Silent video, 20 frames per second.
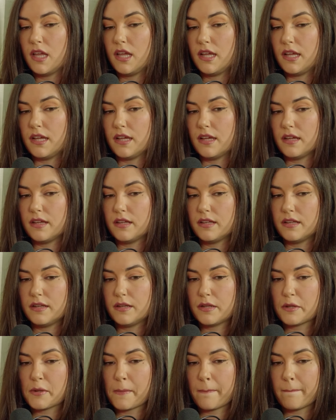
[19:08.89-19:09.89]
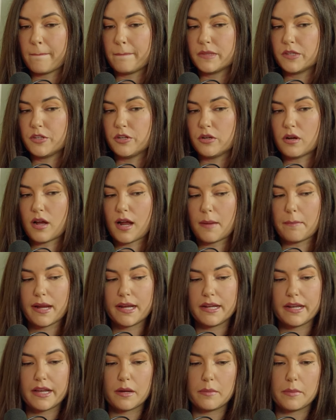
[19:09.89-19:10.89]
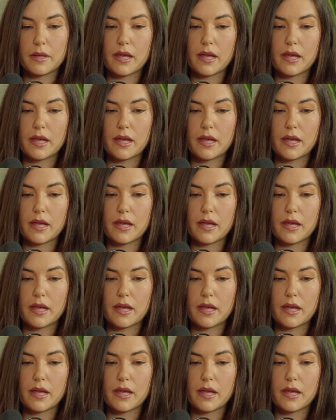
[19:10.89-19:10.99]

And you know, I might not